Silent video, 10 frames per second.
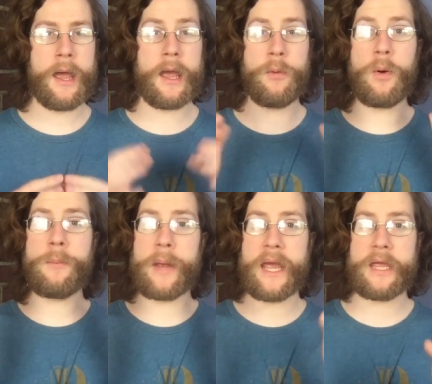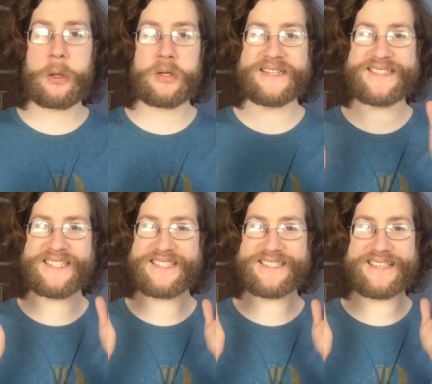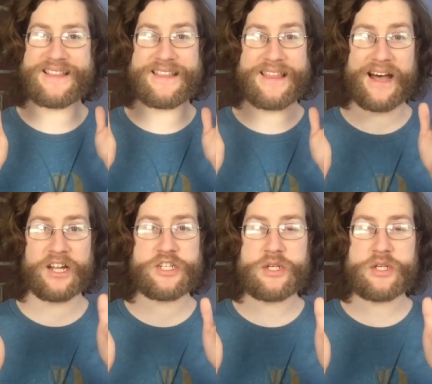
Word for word: "Hey, we'll pay you to just not